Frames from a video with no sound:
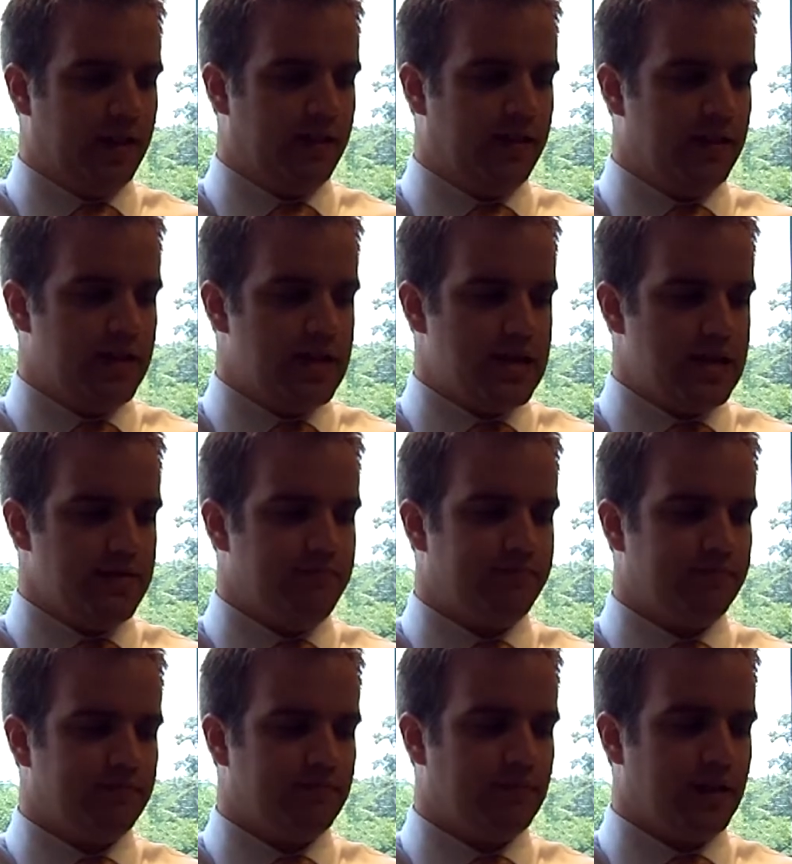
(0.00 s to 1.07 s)
The
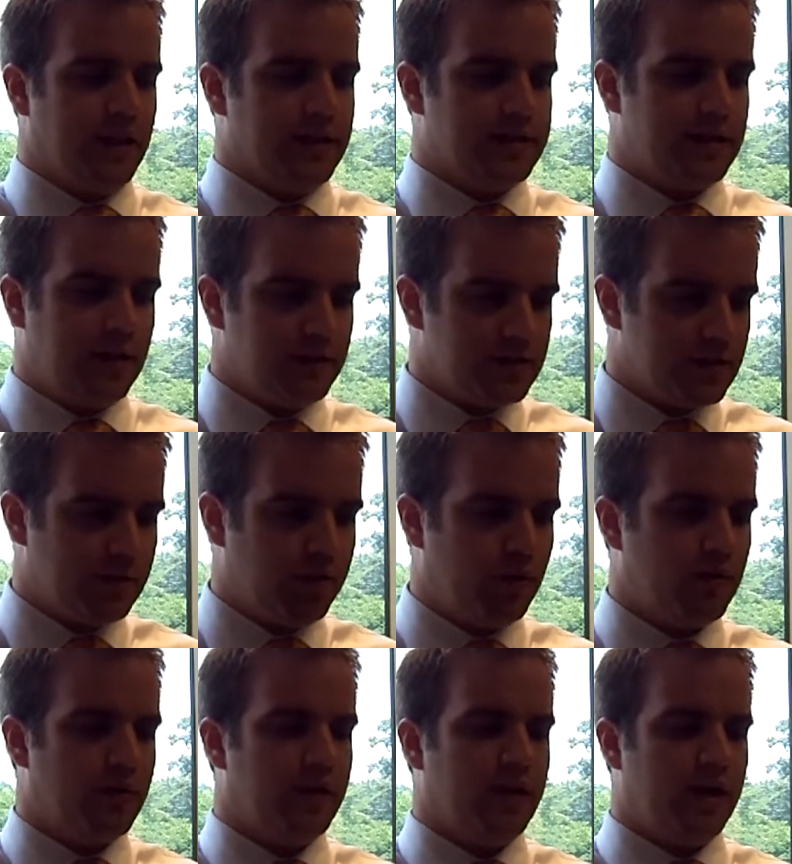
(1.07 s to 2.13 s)
sales
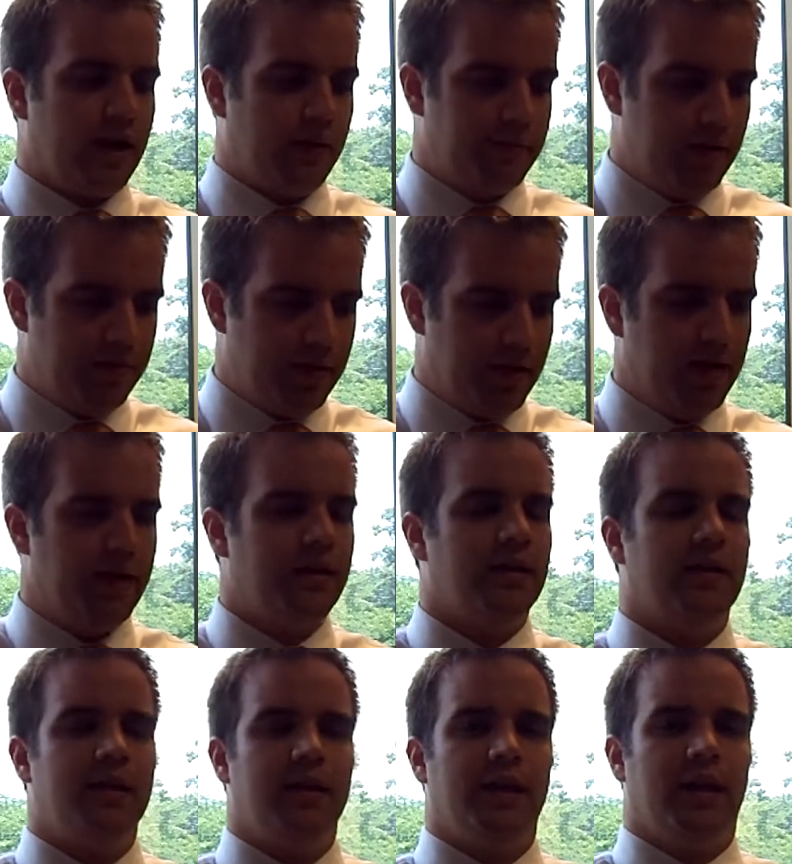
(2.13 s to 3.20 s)
support at OmniPod
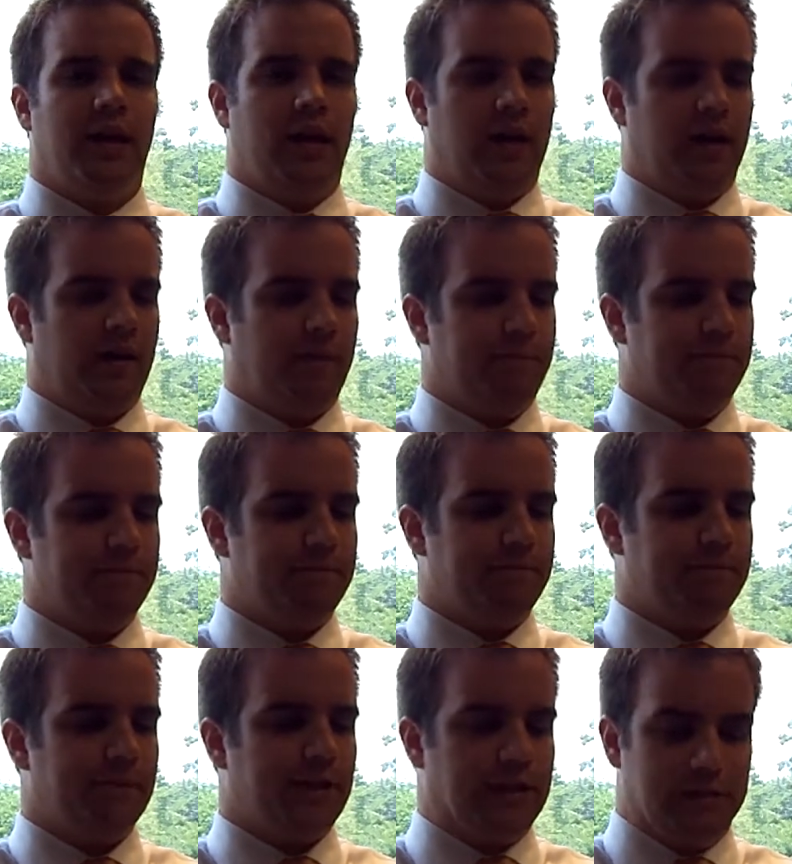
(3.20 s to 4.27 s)

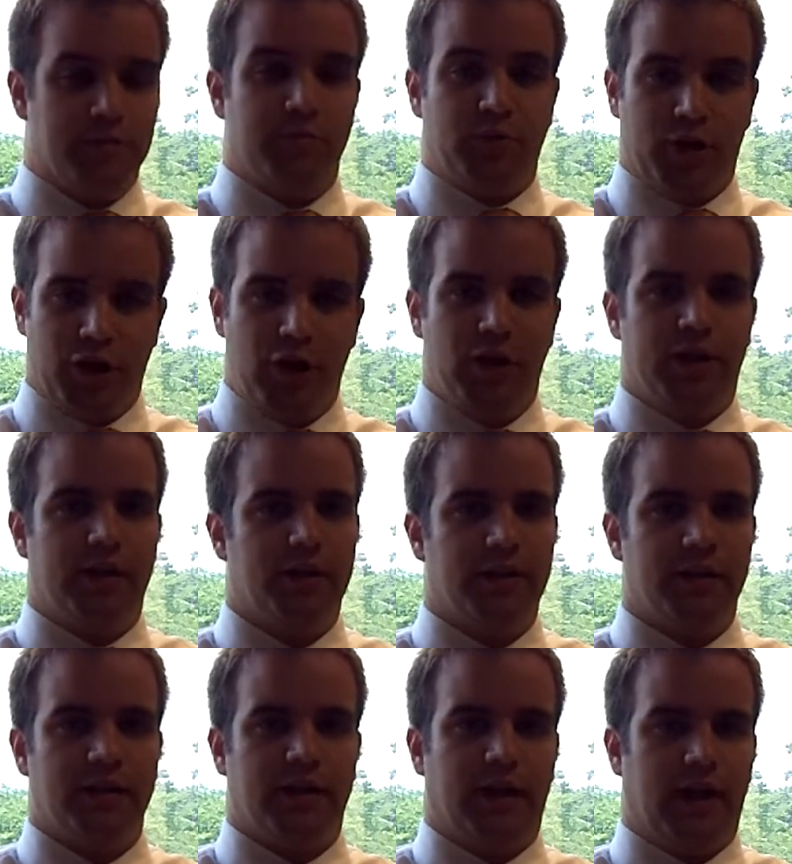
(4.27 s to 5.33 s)
has been pretty good.
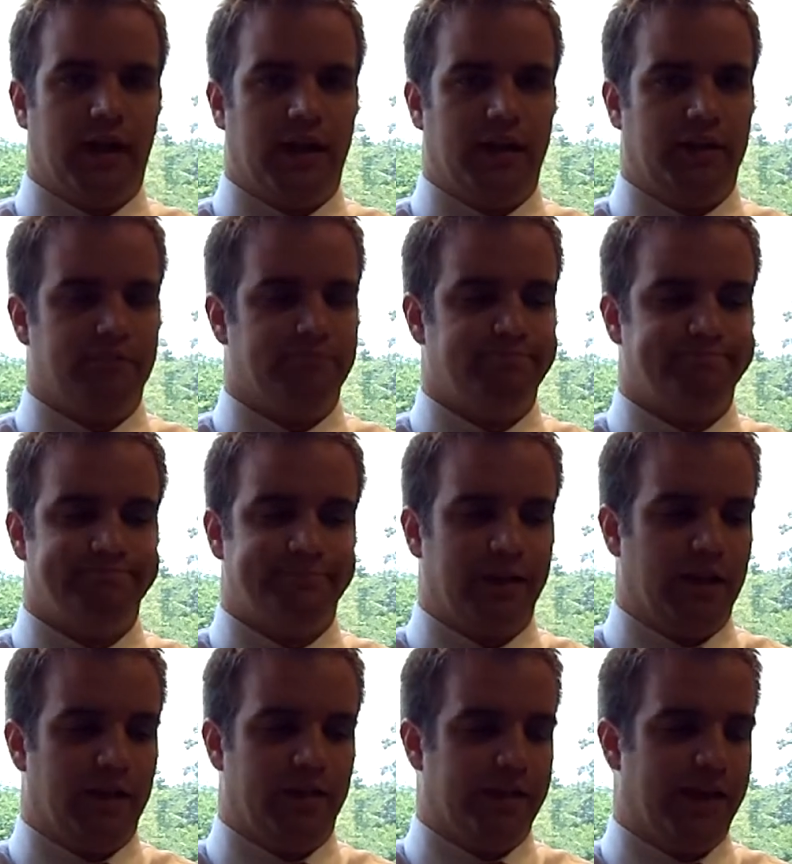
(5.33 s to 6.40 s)

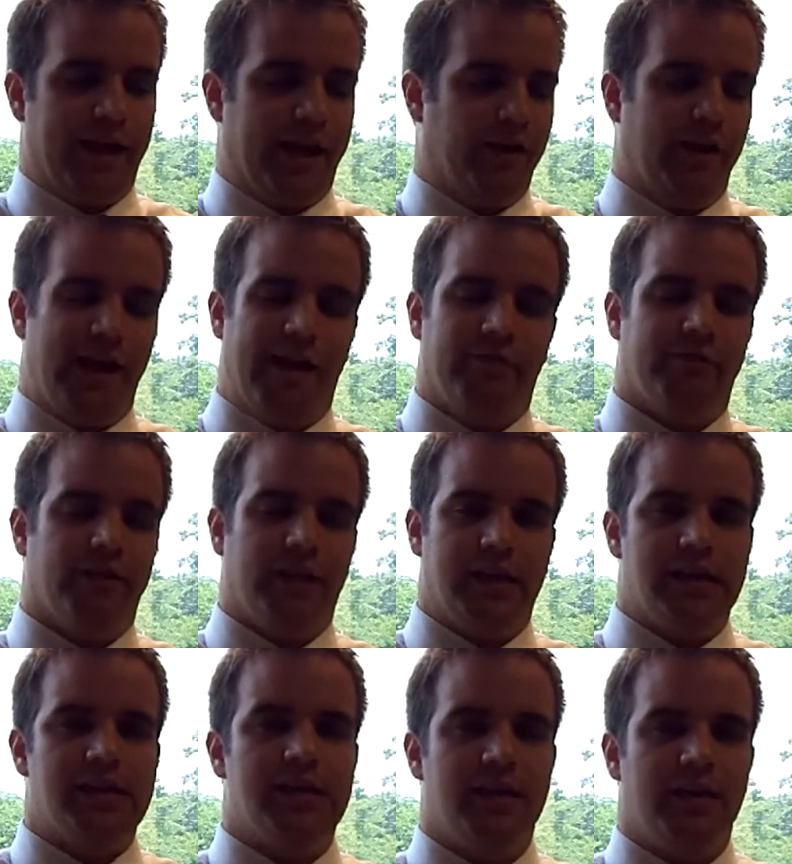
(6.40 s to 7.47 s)
I don't have
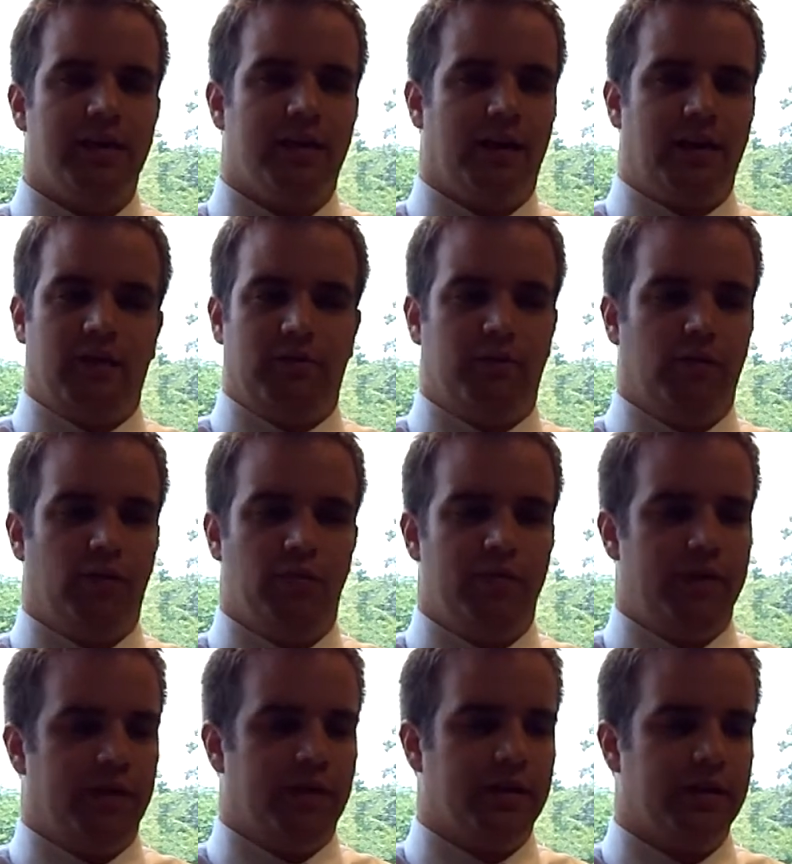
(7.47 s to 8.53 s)
any real
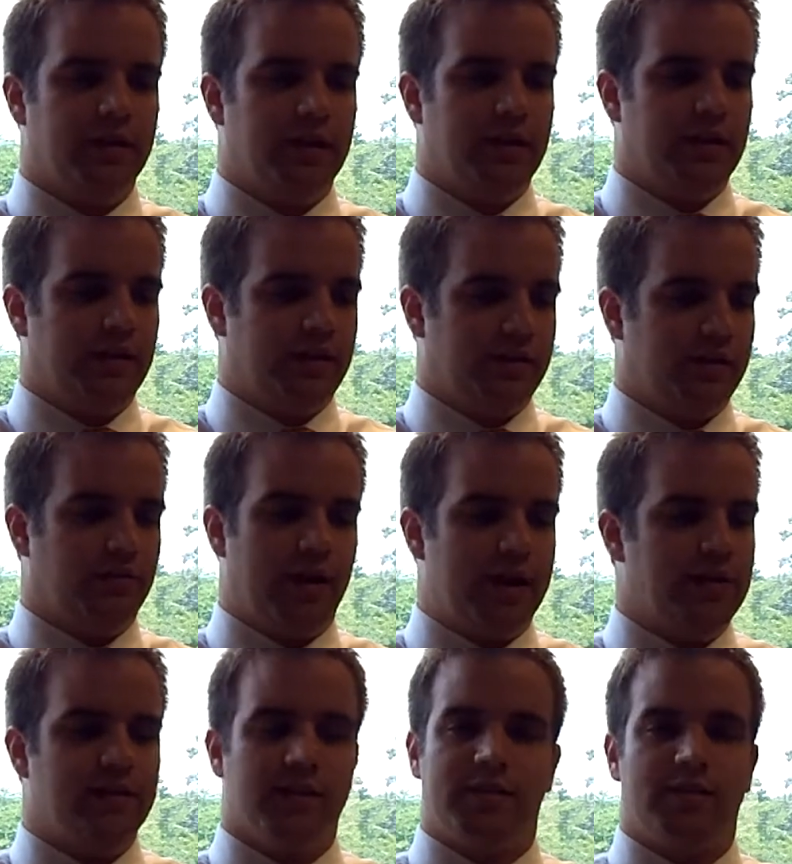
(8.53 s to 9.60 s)
big
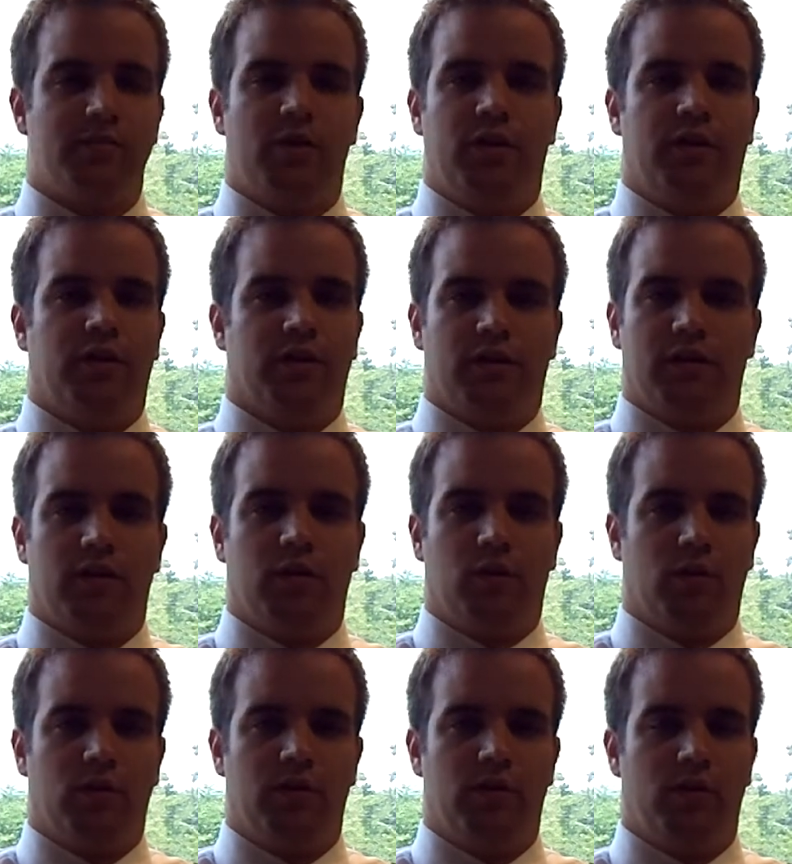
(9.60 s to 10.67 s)
great testimony
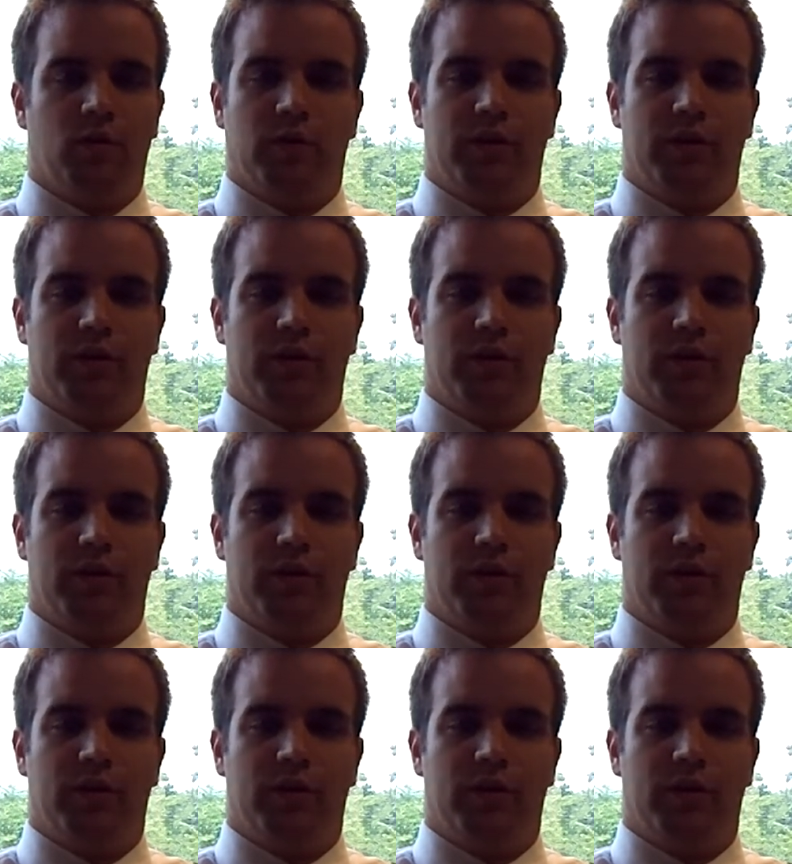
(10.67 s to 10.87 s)
or nor